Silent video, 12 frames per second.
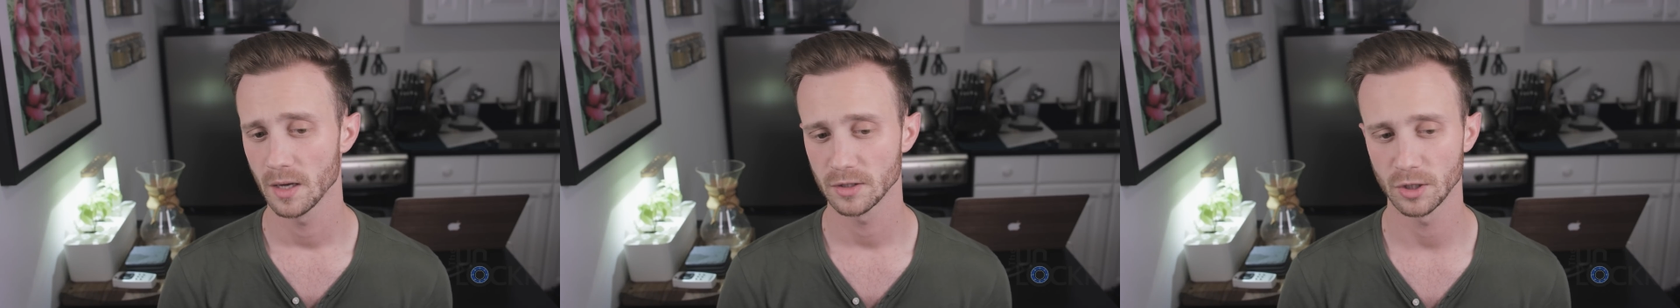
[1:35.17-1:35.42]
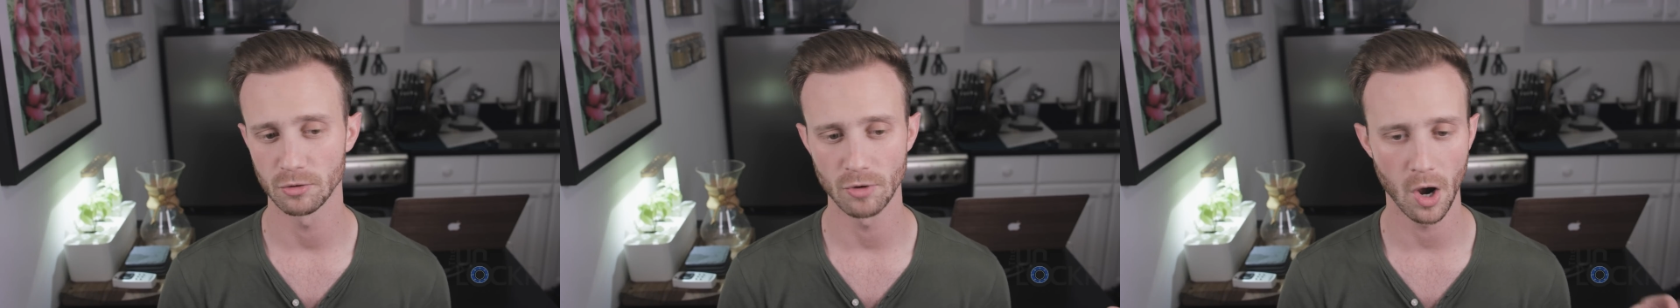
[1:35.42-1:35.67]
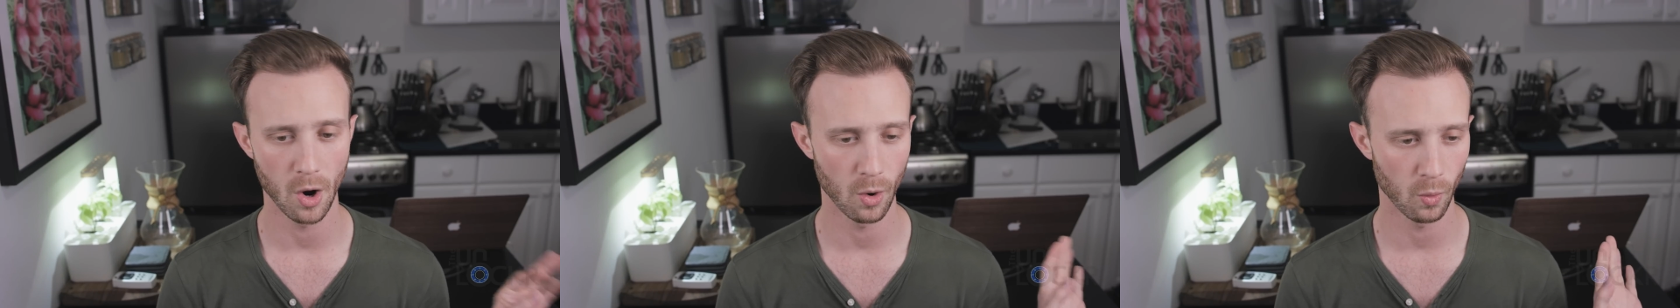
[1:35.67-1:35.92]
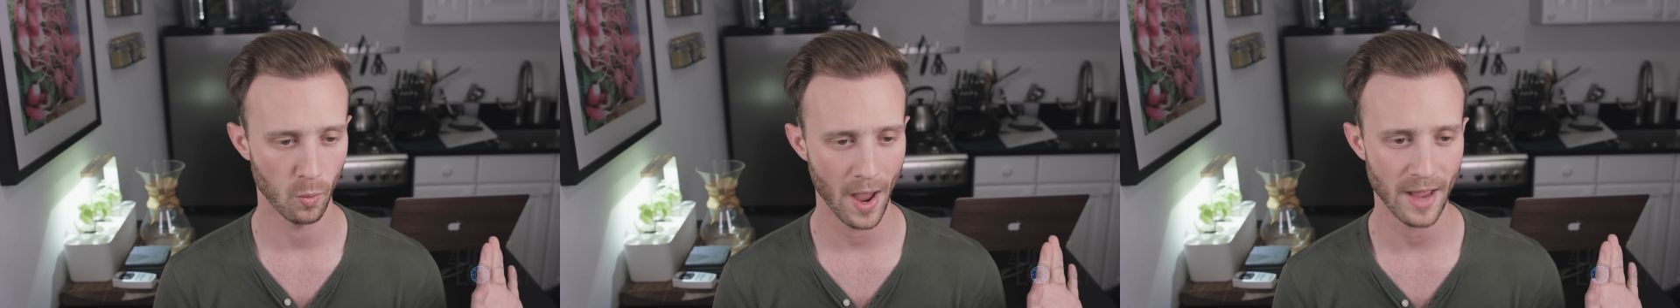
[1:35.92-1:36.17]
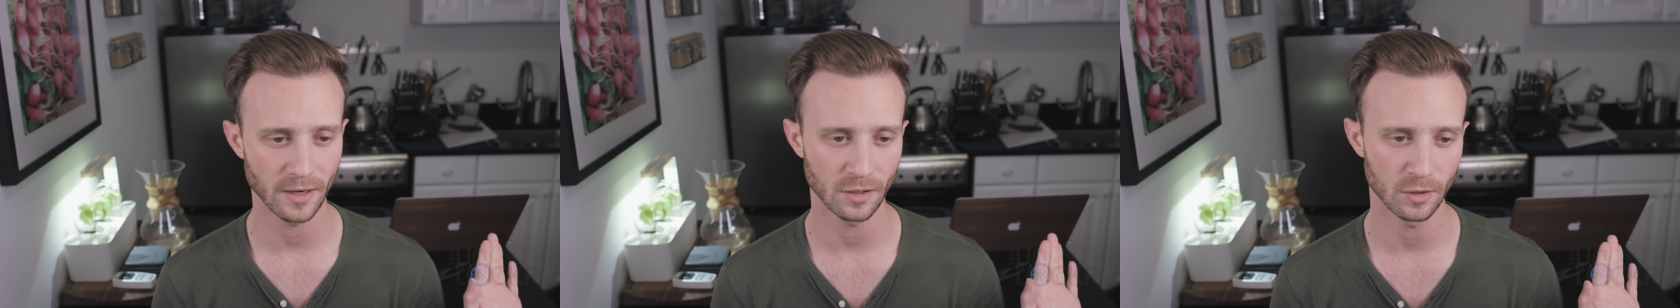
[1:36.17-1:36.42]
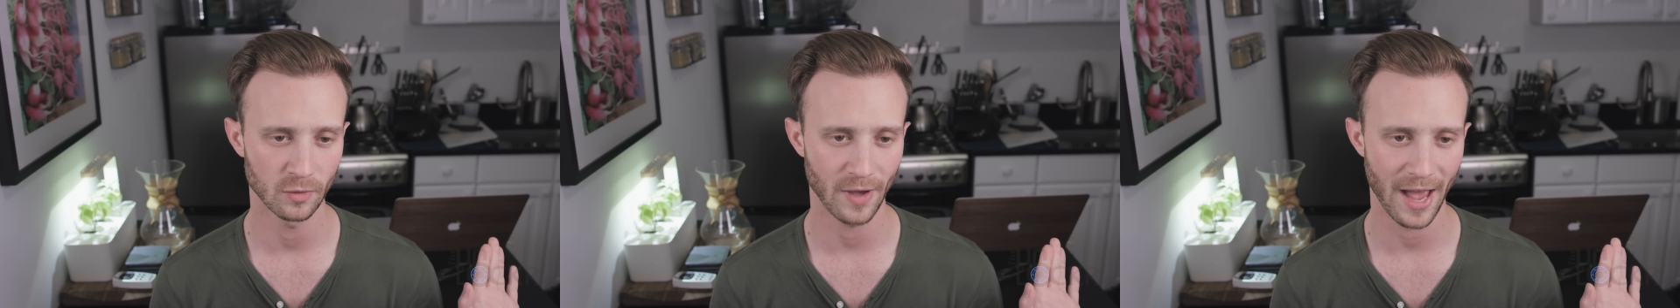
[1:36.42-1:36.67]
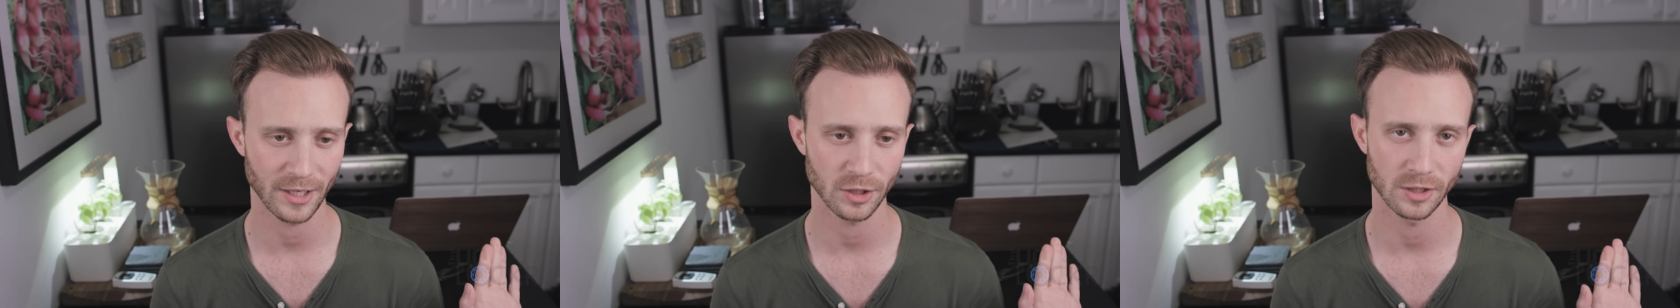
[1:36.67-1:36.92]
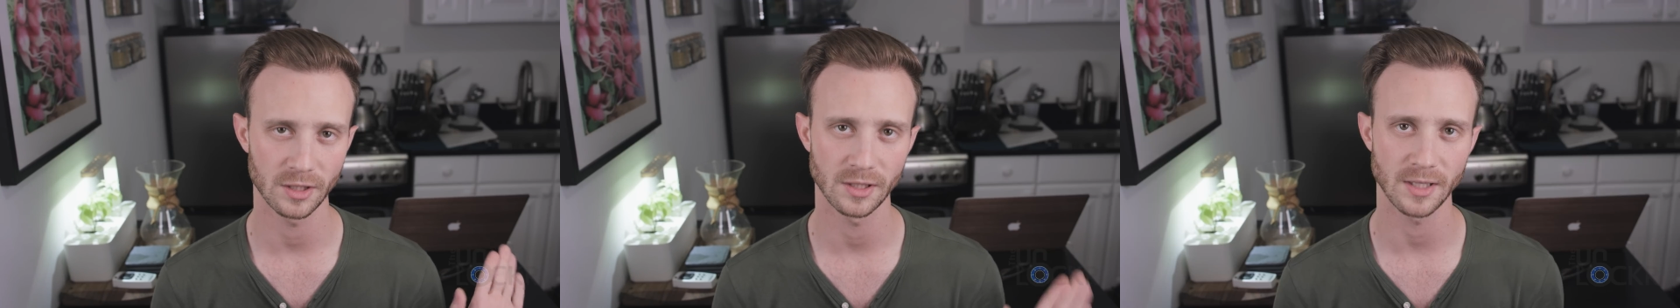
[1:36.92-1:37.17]
to know when you've
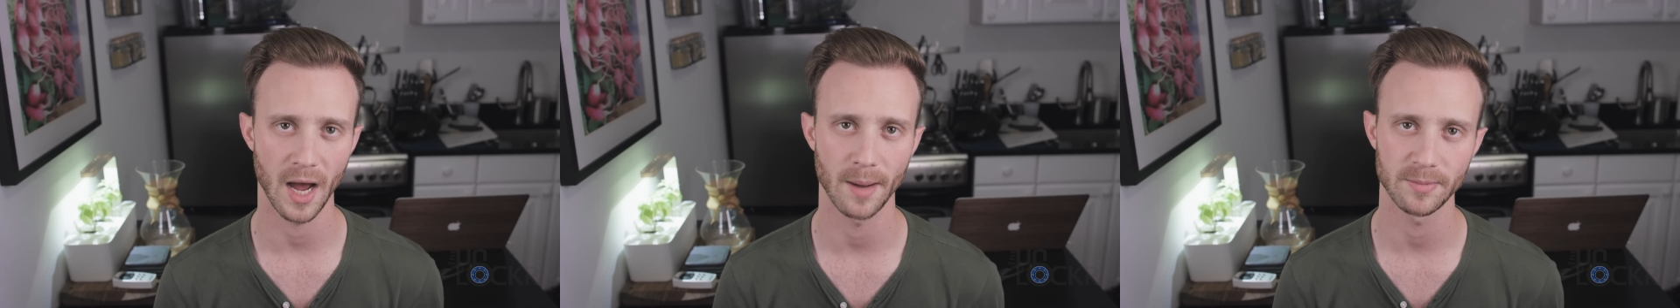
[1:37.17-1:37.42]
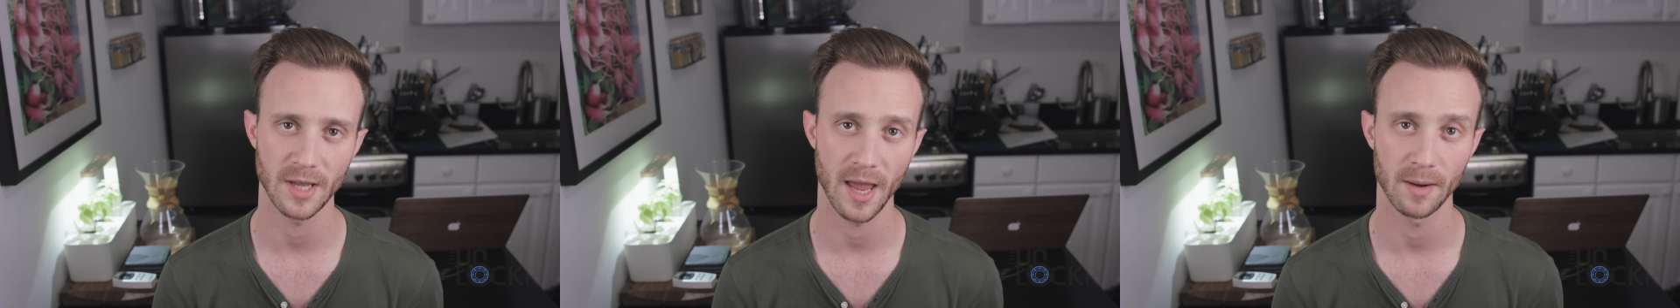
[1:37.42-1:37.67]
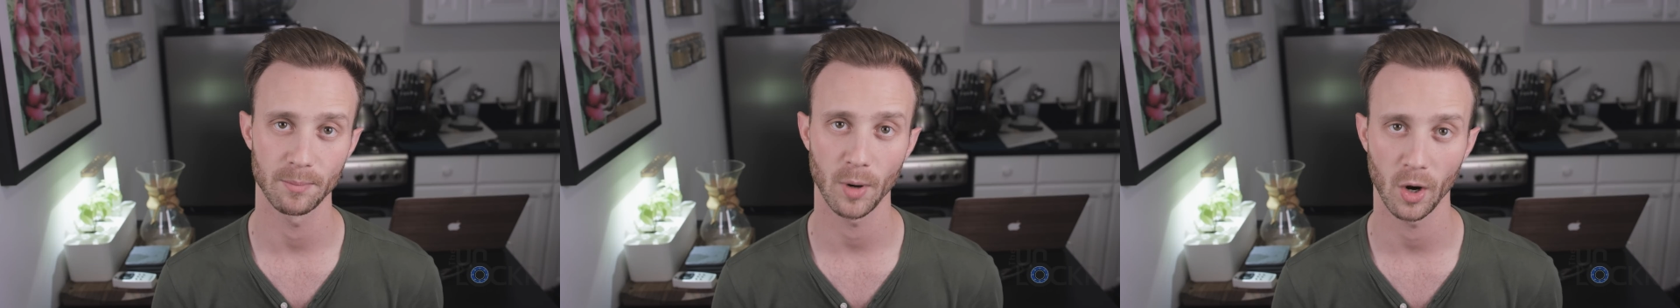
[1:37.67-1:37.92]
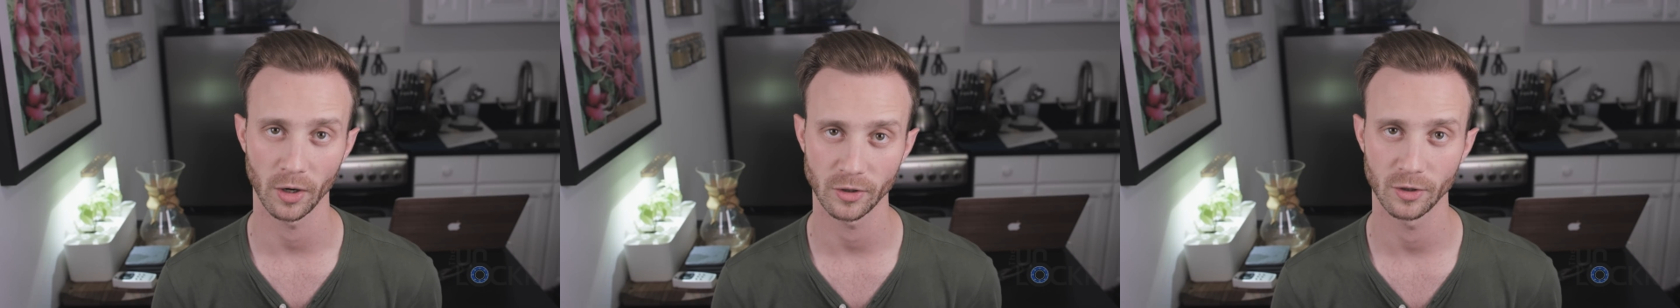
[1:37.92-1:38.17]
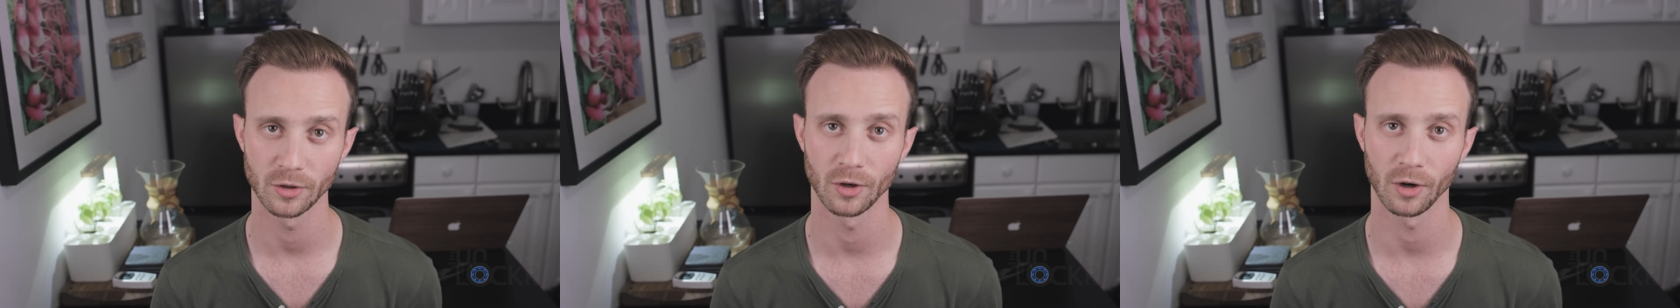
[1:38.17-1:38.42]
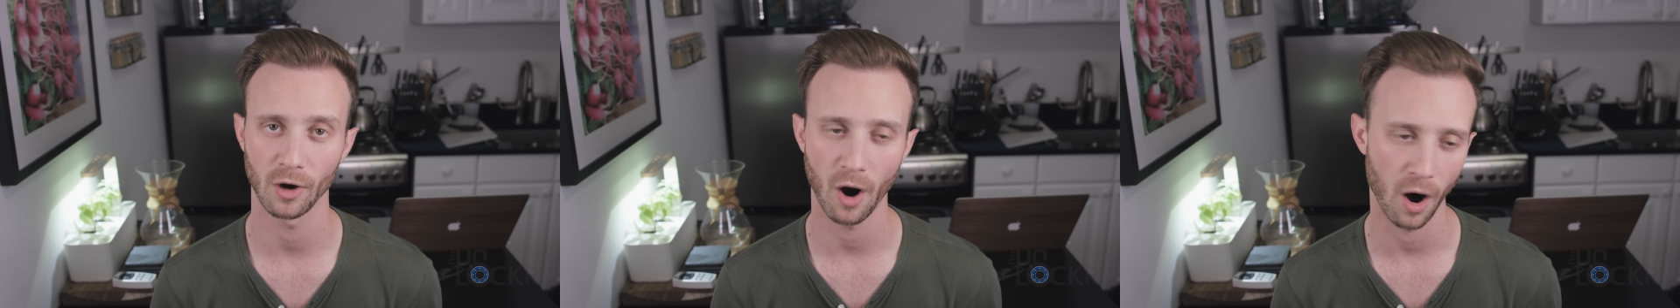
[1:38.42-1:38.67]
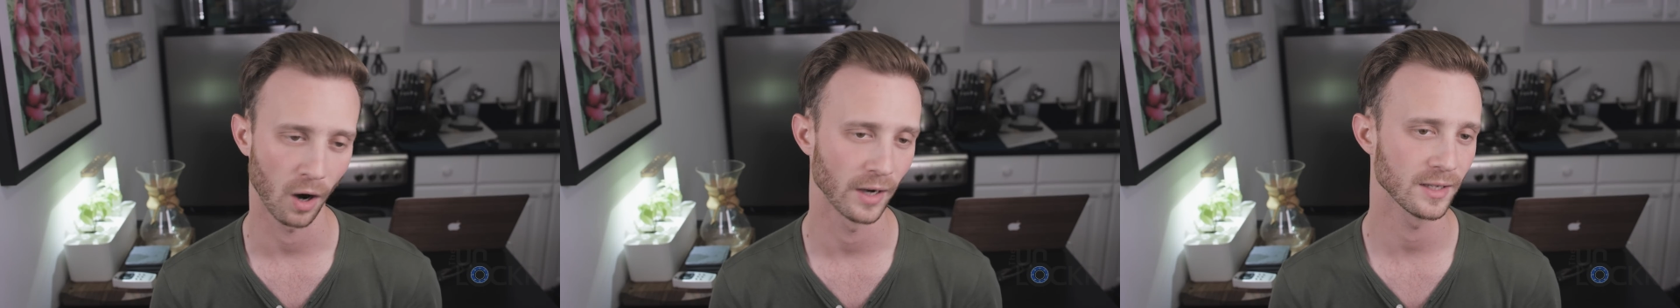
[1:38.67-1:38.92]
actually stopped and parked your car.